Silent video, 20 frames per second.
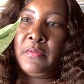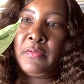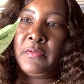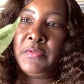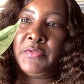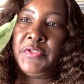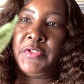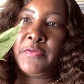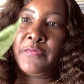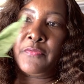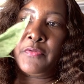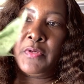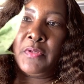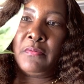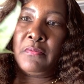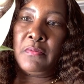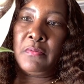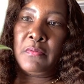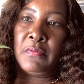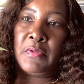different
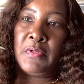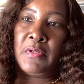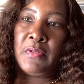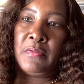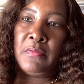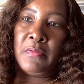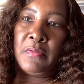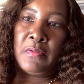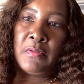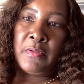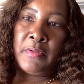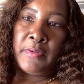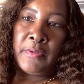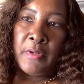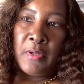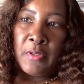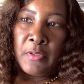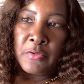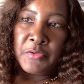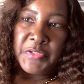
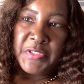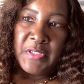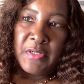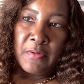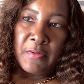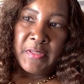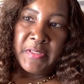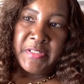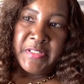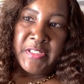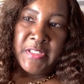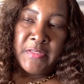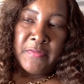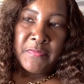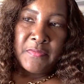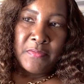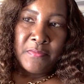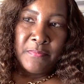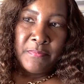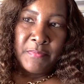colors in her
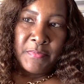leaves.